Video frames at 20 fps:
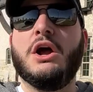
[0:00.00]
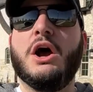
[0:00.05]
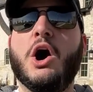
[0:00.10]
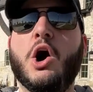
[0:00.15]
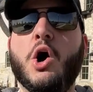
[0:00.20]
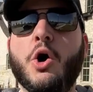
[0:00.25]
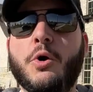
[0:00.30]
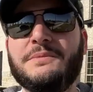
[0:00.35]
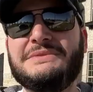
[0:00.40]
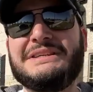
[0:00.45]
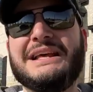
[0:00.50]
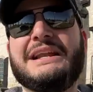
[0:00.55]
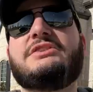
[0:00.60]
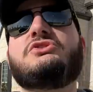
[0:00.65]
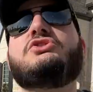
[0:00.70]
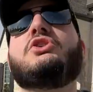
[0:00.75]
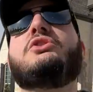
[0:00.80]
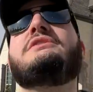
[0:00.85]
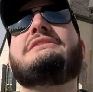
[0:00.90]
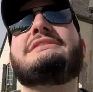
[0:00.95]
homes at a
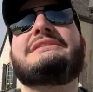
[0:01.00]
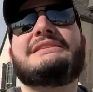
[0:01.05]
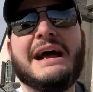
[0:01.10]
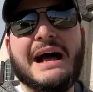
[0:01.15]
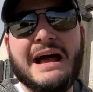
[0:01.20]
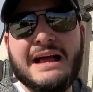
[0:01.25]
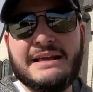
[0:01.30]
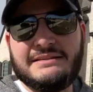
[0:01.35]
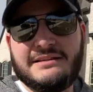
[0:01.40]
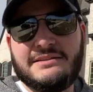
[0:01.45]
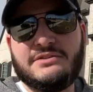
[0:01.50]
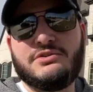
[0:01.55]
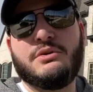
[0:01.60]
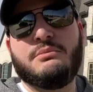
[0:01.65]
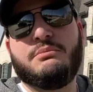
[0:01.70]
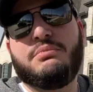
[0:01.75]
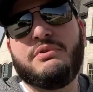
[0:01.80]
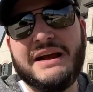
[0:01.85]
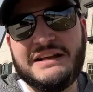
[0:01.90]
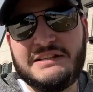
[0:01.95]
certain size and certain
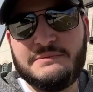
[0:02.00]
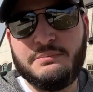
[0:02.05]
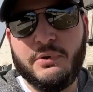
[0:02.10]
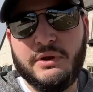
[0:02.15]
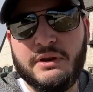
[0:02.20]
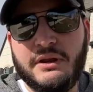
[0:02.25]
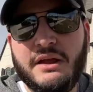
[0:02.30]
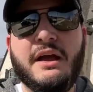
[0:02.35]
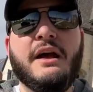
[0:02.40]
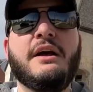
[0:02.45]
price point.